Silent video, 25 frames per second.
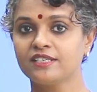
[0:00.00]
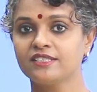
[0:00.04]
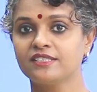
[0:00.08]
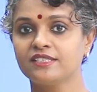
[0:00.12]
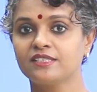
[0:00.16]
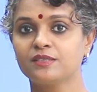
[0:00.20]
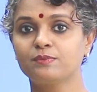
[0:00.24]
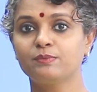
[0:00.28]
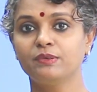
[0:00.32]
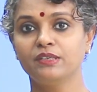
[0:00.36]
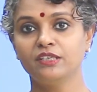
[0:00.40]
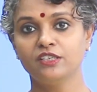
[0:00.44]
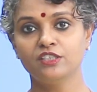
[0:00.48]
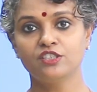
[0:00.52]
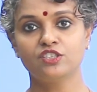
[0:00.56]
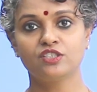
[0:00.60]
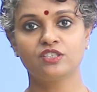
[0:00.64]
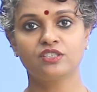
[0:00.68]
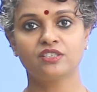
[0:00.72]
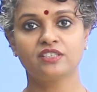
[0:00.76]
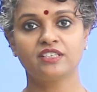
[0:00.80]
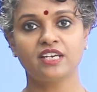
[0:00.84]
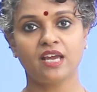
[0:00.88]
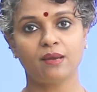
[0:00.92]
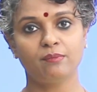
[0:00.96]
as
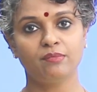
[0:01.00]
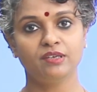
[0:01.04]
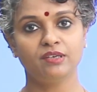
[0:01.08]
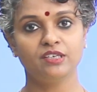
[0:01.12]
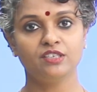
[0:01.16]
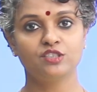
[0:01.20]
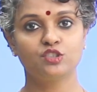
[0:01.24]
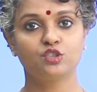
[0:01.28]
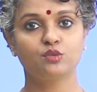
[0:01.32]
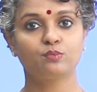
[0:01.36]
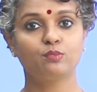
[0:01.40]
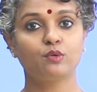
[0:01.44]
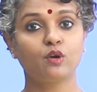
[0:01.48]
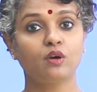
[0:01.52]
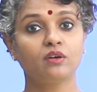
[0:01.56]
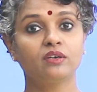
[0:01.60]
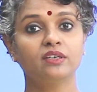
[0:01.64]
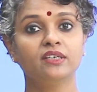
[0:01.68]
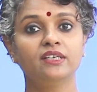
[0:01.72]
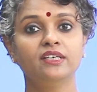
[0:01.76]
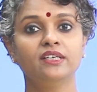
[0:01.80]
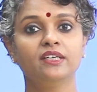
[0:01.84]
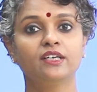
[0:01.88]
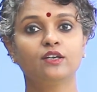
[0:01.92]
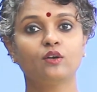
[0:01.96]
spinach, cabbage,
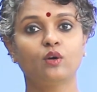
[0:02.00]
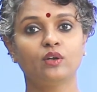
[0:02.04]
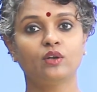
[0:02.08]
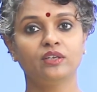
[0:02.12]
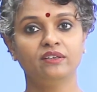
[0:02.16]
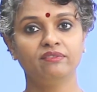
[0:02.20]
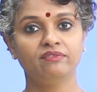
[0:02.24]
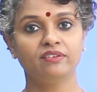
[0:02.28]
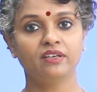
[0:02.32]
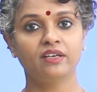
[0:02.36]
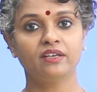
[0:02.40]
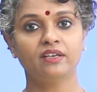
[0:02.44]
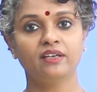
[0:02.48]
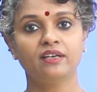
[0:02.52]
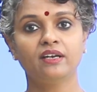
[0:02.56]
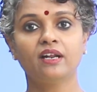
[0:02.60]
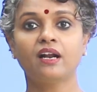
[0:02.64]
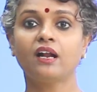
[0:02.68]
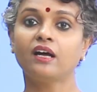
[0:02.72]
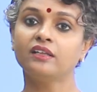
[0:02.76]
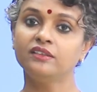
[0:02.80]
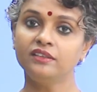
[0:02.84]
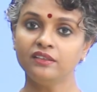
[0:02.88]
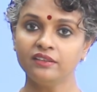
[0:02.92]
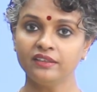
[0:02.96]
broccoli, cauliflower
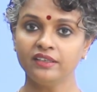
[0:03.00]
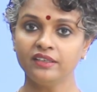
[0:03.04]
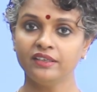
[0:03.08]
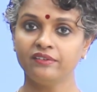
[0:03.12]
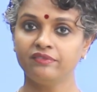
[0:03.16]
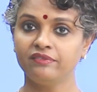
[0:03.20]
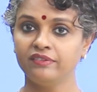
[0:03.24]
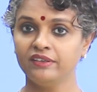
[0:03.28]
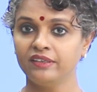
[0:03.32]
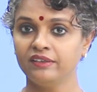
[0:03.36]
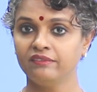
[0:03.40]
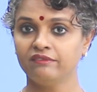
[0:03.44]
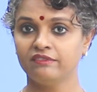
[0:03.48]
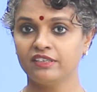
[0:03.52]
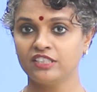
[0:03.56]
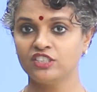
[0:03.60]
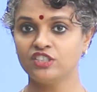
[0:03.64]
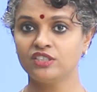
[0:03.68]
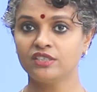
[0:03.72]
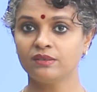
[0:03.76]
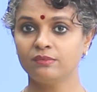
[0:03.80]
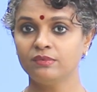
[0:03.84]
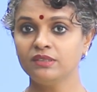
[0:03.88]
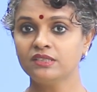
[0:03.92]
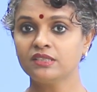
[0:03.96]
and other leafy
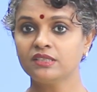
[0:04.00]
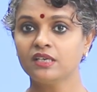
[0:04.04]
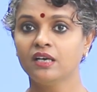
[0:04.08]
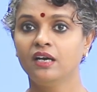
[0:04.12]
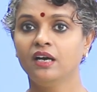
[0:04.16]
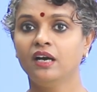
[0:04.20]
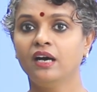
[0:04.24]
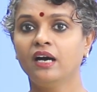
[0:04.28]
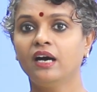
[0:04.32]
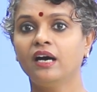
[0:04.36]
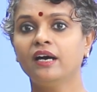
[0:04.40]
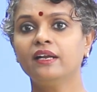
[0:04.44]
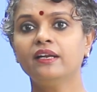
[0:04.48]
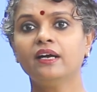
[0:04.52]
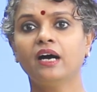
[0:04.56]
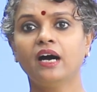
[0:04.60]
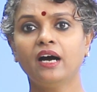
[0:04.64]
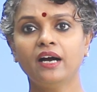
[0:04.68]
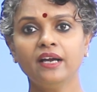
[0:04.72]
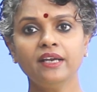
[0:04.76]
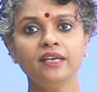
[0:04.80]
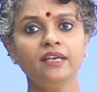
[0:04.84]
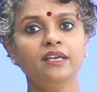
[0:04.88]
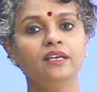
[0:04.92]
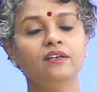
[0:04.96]
vegetables are
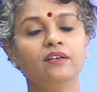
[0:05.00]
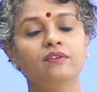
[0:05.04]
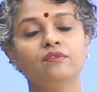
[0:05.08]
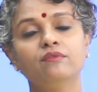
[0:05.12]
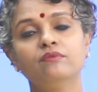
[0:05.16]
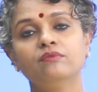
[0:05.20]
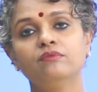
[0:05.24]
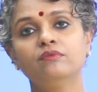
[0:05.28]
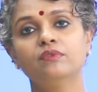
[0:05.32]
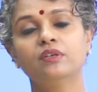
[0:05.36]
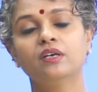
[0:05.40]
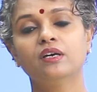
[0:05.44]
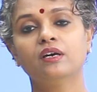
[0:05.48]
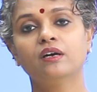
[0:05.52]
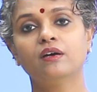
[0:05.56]
high in